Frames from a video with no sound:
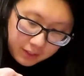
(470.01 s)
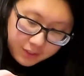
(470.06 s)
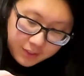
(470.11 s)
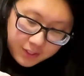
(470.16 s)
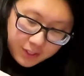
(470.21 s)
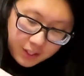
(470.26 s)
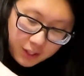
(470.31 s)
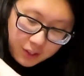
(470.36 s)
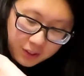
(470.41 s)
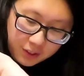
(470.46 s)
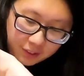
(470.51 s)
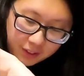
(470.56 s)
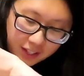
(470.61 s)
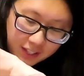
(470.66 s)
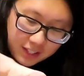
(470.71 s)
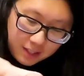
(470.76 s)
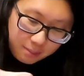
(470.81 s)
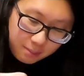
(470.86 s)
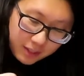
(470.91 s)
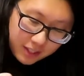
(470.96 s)
So the
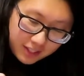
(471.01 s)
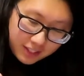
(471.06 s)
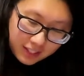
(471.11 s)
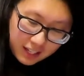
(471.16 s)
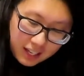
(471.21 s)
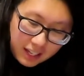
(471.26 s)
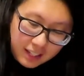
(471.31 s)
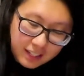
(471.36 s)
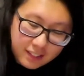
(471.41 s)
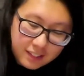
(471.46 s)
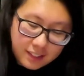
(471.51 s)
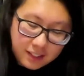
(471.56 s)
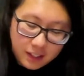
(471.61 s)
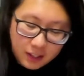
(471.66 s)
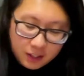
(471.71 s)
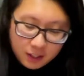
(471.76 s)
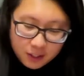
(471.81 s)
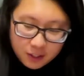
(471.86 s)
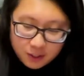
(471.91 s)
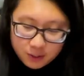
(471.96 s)
recipe says
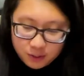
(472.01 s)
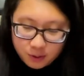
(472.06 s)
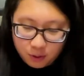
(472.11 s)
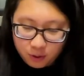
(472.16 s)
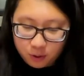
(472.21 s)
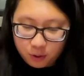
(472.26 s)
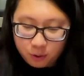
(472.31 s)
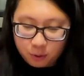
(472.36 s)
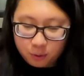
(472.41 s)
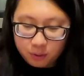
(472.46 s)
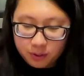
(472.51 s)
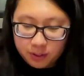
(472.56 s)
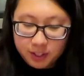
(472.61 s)
to